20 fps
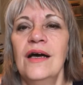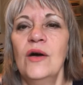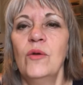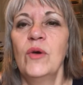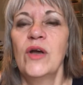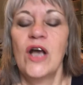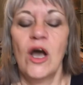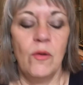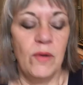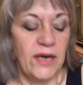
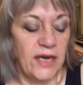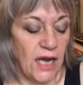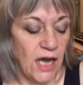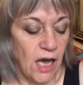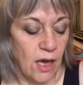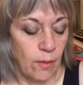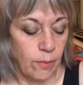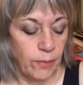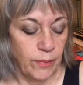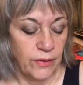we're going
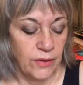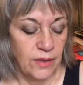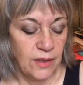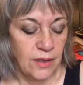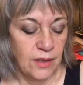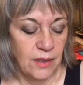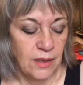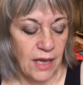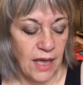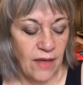up.
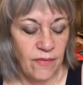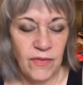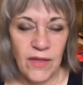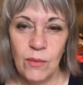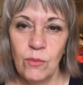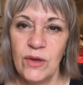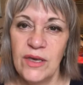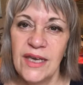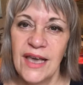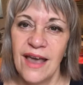And
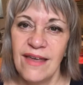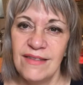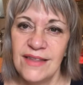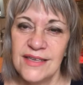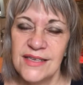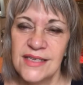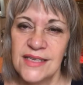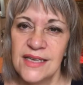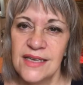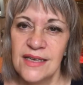then we get
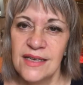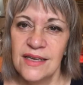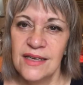this